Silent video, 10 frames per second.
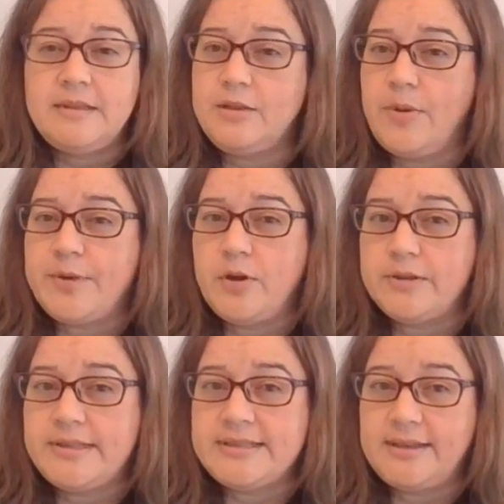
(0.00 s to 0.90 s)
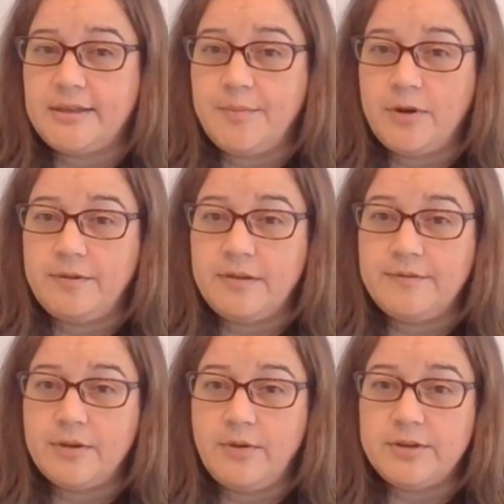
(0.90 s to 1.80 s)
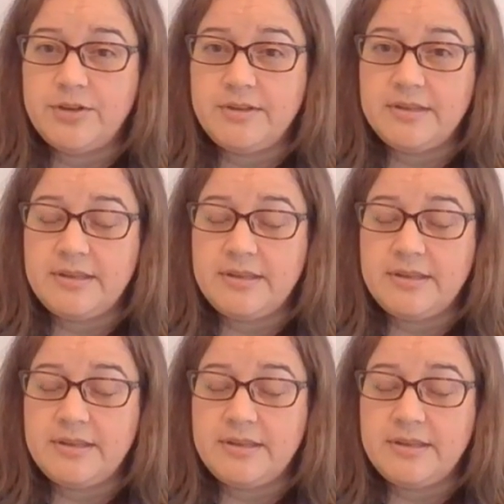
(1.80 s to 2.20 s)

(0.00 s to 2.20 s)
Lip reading: Did you want me to go into the second part of the question?